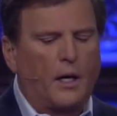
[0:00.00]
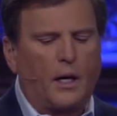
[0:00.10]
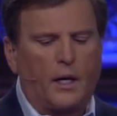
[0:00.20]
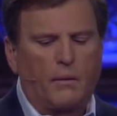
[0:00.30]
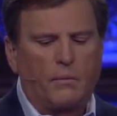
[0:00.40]

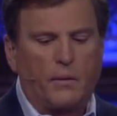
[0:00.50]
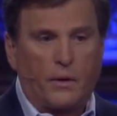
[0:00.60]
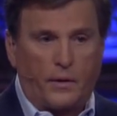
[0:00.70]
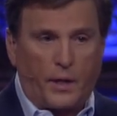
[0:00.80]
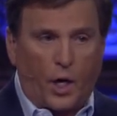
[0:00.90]

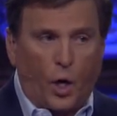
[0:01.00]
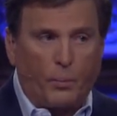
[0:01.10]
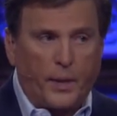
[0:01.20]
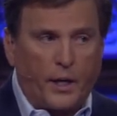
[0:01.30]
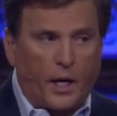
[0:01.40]
Um, then
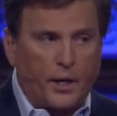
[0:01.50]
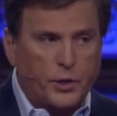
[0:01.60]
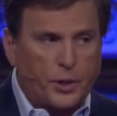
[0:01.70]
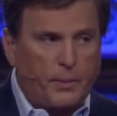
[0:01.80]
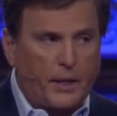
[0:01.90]
open and
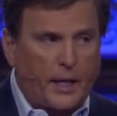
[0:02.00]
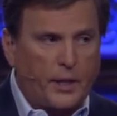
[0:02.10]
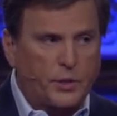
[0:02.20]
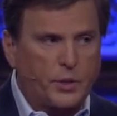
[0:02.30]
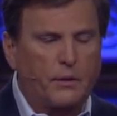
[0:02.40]
honest
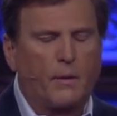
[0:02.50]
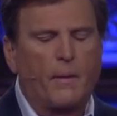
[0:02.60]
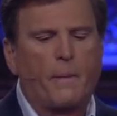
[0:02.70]
communication.